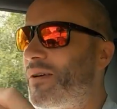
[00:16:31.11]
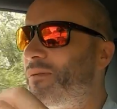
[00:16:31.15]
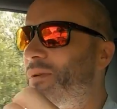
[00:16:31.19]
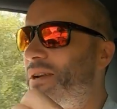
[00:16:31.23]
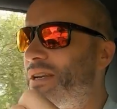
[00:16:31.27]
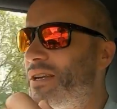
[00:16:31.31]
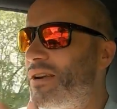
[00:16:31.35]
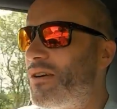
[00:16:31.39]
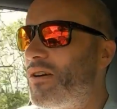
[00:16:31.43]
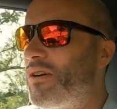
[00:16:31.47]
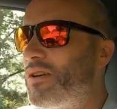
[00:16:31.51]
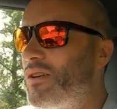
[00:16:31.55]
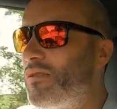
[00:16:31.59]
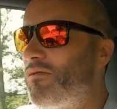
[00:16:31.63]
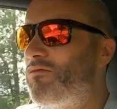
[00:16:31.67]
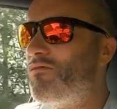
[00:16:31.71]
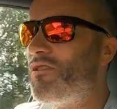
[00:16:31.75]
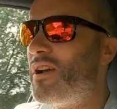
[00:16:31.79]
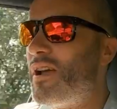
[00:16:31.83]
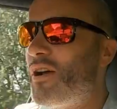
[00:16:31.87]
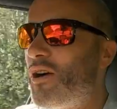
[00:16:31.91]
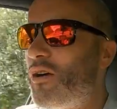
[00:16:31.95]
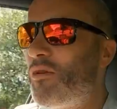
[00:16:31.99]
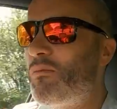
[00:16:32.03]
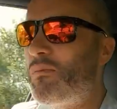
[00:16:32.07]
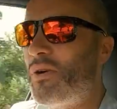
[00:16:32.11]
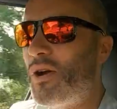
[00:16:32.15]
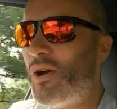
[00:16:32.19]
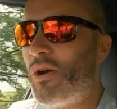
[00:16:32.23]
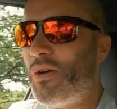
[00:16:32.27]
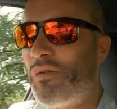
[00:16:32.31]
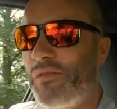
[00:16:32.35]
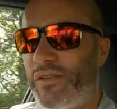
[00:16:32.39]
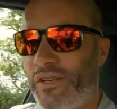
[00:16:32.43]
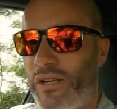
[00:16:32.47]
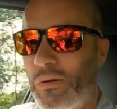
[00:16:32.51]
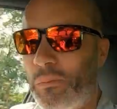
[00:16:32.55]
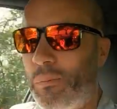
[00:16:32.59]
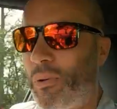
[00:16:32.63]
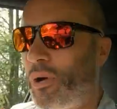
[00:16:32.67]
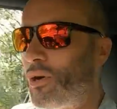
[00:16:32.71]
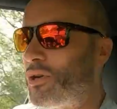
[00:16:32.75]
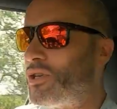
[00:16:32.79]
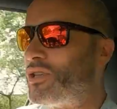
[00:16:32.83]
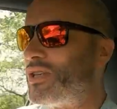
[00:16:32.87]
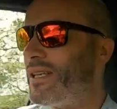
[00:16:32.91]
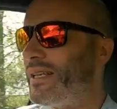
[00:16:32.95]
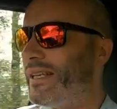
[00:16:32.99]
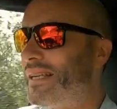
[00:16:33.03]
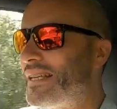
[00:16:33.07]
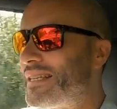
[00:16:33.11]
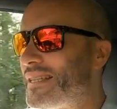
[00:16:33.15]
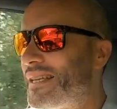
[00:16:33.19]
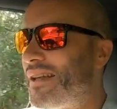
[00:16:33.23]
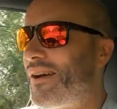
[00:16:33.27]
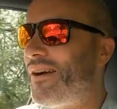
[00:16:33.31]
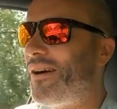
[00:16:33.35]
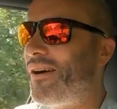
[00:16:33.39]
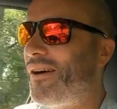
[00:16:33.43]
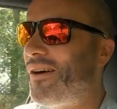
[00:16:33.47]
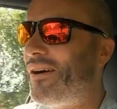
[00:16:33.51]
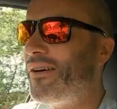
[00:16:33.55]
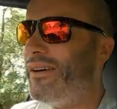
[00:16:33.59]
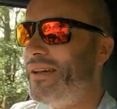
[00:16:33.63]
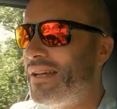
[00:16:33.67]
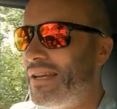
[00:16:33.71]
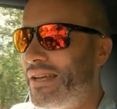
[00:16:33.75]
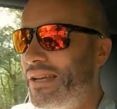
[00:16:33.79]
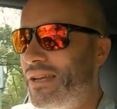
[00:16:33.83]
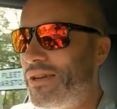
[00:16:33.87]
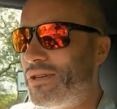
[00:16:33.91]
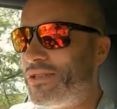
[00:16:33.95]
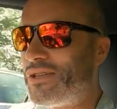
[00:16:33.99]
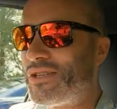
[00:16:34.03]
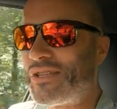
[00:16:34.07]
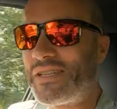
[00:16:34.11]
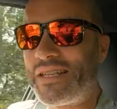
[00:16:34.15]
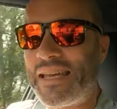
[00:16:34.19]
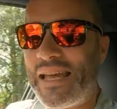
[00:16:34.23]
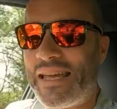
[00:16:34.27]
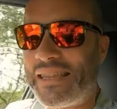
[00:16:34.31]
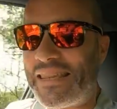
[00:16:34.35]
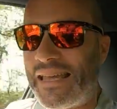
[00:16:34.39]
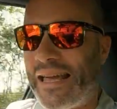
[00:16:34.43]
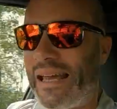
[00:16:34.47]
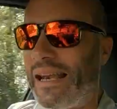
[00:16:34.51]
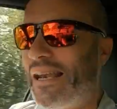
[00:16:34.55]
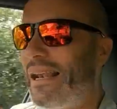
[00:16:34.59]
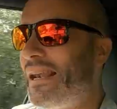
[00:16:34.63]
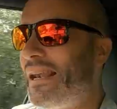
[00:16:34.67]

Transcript: And when you're in a real move and you're pushing this car, you just get that